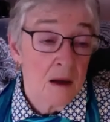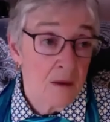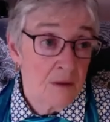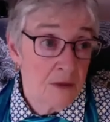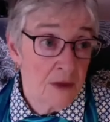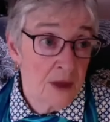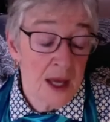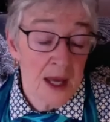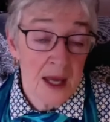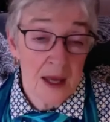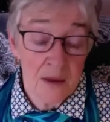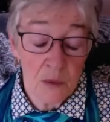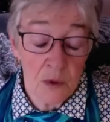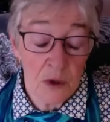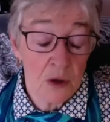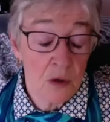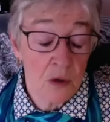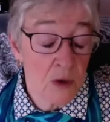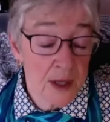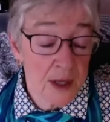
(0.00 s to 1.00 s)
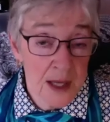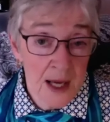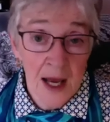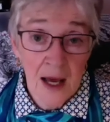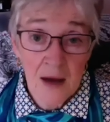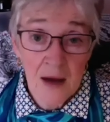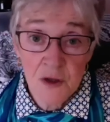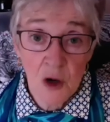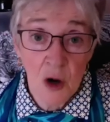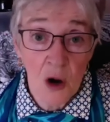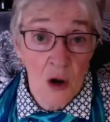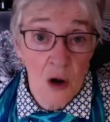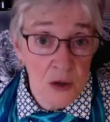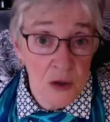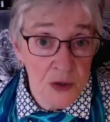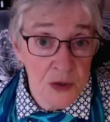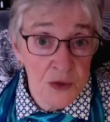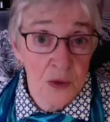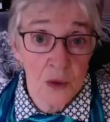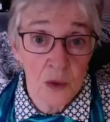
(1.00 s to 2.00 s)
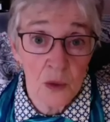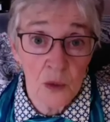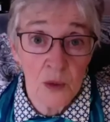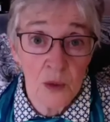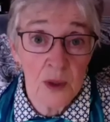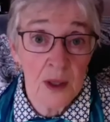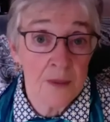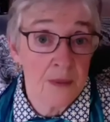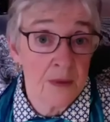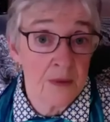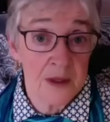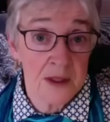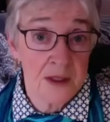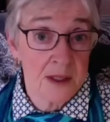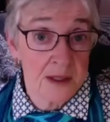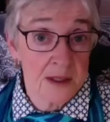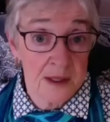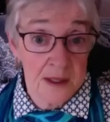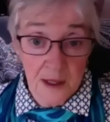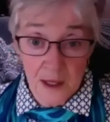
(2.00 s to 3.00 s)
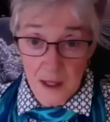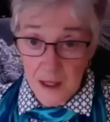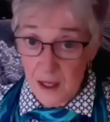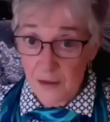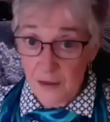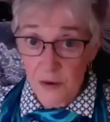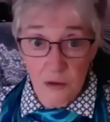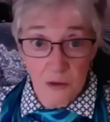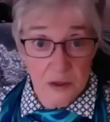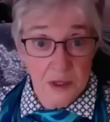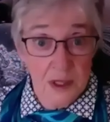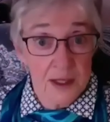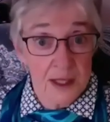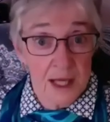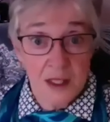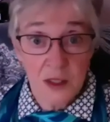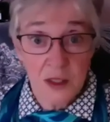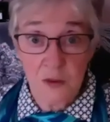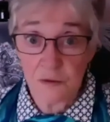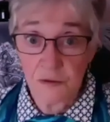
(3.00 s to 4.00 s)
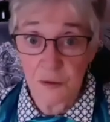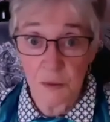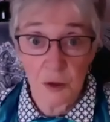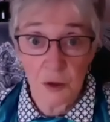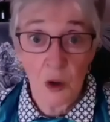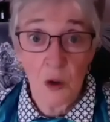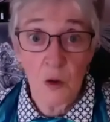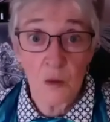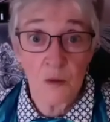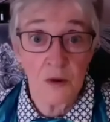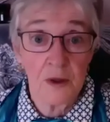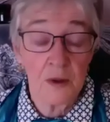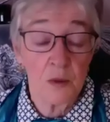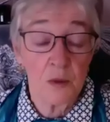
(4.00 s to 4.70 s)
that we're going to have to also, and this is another lesson from COVID,